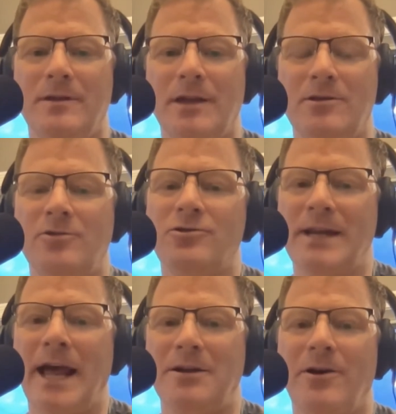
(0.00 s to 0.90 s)
that
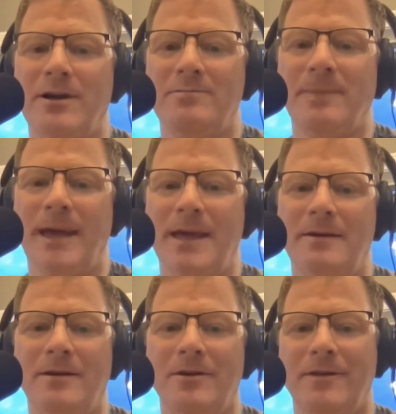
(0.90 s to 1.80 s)
should not cause
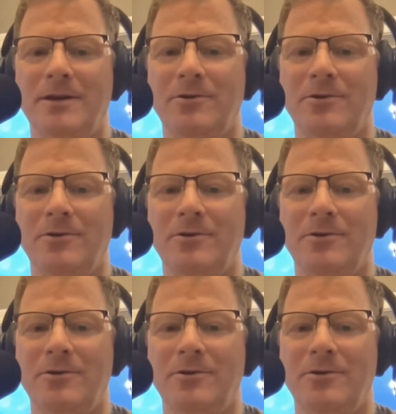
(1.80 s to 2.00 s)
pain. They do